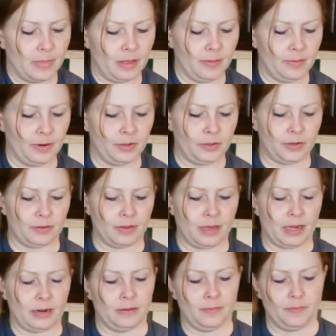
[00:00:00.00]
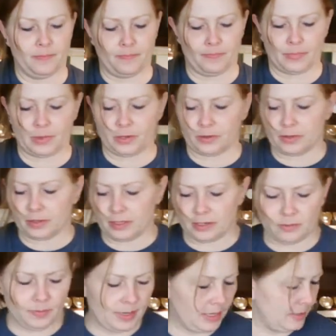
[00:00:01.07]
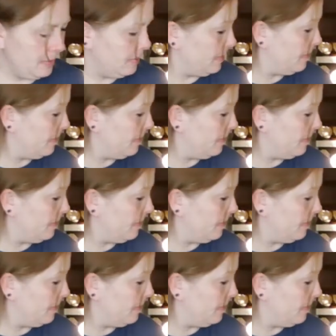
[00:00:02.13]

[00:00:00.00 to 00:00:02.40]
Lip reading: Let me stir that up just a little bit.